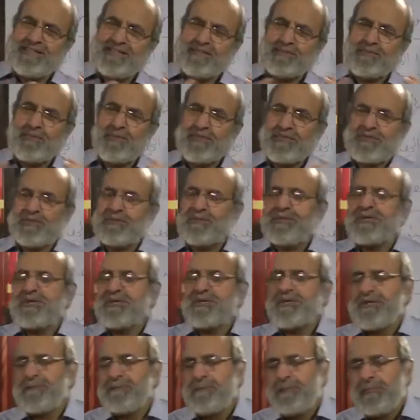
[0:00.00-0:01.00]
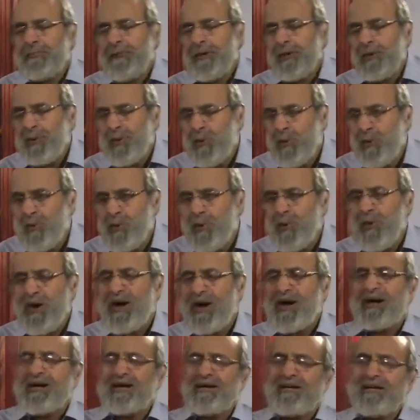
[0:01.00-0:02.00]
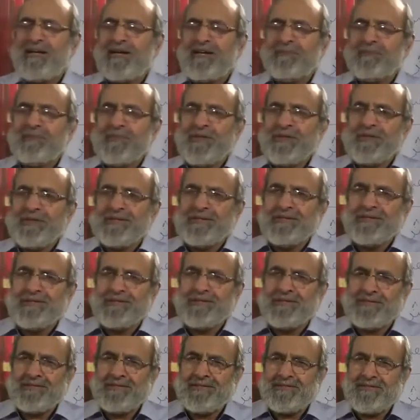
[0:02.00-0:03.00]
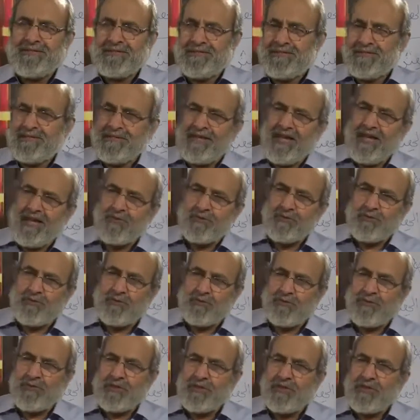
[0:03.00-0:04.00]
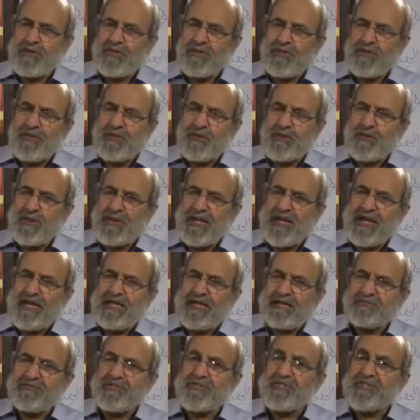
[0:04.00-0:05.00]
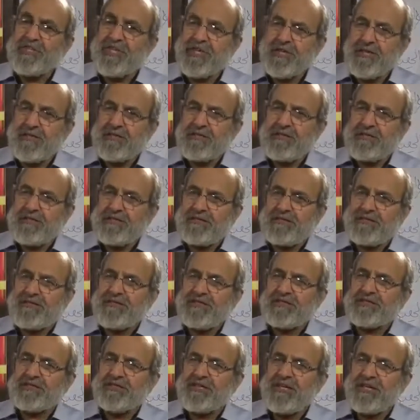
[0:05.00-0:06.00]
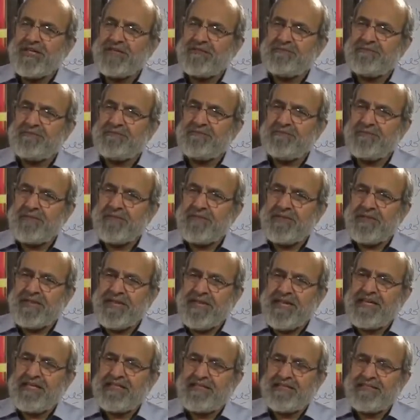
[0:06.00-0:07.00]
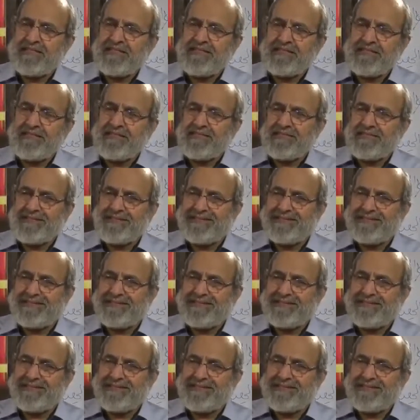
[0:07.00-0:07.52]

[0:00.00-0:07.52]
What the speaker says: other possibility why a certain noun will have jar, the genitive case